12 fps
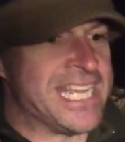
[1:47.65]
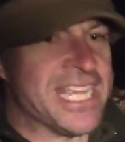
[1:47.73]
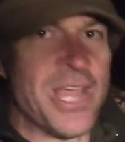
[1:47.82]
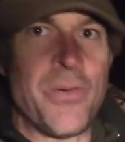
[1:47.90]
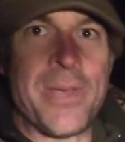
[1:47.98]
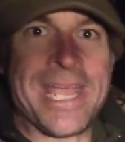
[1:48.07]

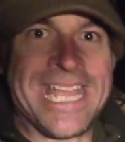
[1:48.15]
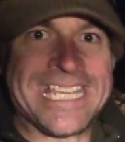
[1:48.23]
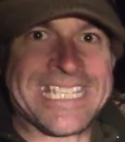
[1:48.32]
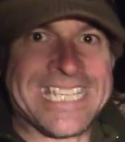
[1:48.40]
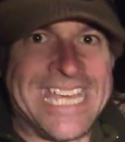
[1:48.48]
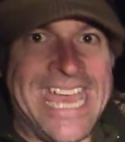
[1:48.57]
go
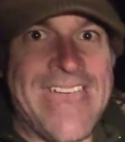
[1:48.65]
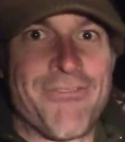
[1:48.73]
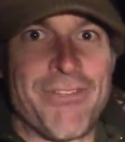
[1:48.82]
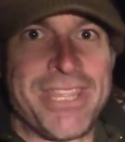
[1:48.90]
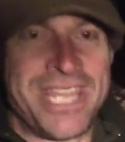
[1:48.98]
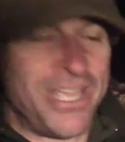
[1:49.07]
against
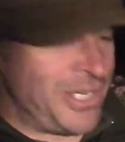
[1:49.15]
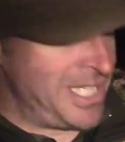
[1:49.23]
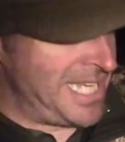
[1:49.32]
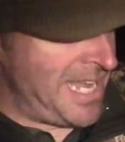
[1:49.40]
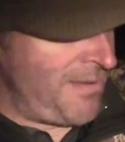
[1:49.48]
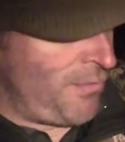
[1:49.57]
everything I
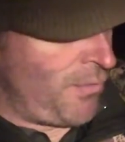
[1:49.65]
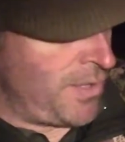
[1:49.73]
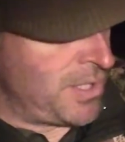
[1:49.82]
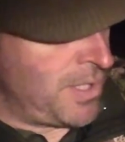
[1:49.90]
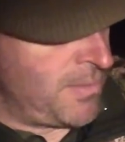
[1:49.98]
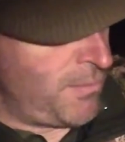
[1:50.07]
stand for
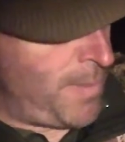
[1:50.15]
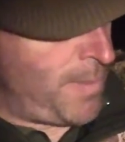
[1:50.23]
in terms of